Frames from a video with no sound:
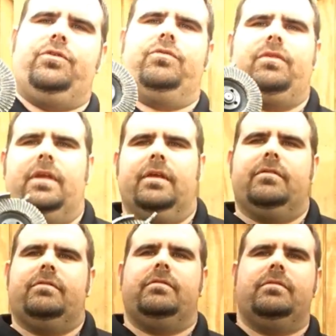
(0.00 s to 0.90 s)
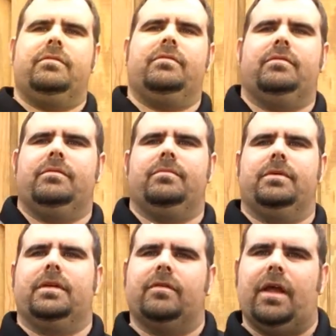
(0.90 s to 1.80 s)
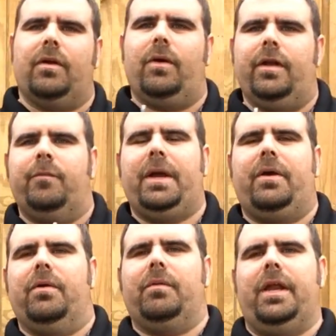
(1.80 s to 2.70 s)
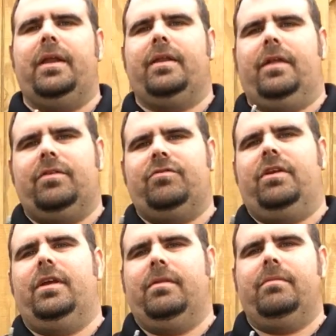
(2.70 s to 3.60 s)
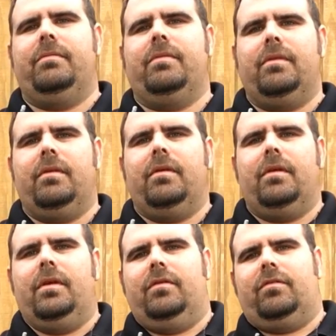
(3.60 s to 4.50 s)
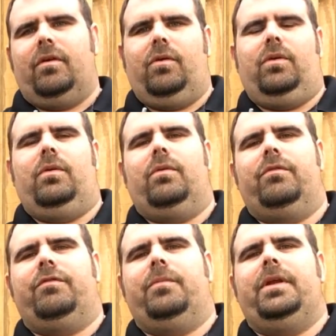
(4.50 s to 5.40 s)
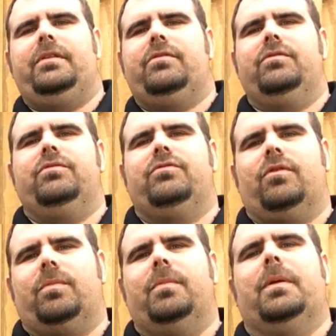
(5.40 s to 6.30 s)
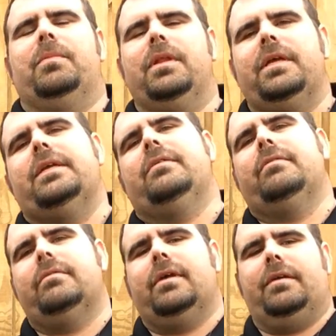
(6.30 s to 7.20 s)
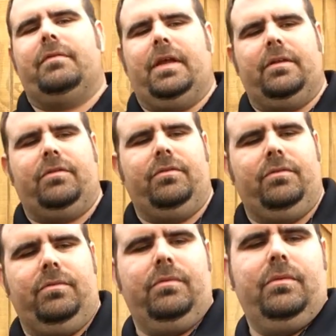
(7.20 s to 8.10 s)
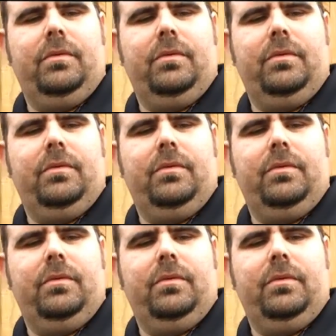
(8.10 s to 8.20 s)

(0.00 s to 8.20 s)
use this because I don't have power ran to that shed. So in order for me to sharpen my blades, I've got to